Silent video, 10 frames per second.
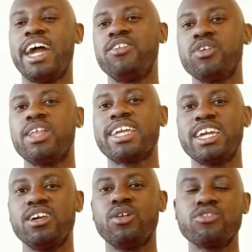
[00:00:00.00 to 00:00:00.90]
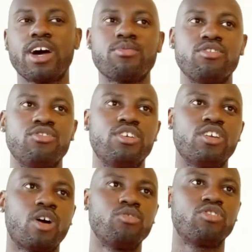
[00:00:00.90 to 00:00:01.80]
And if you don't like any of those options, you
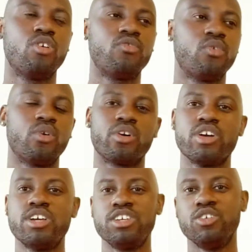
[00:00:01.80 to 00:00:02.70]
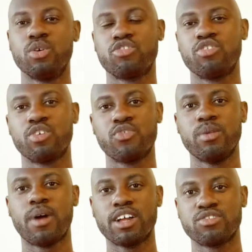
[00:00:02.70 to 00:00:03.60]
can always go for, the
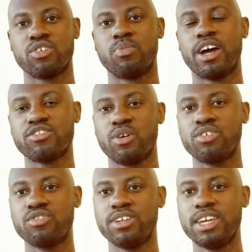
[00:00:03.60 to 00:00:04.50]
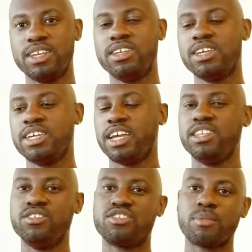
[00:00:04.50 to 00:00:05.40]
sugar-free Monster. But as long as you're getting
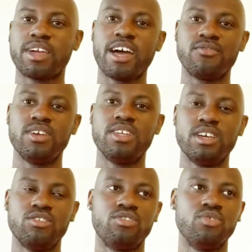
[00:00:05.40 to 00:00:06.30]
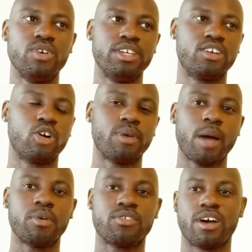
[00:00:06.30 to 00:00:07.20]
at least some caffeine in to really curb
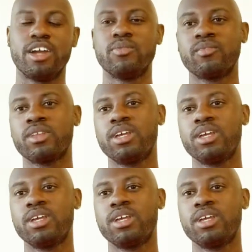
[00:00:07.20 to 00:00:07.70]
your appetite.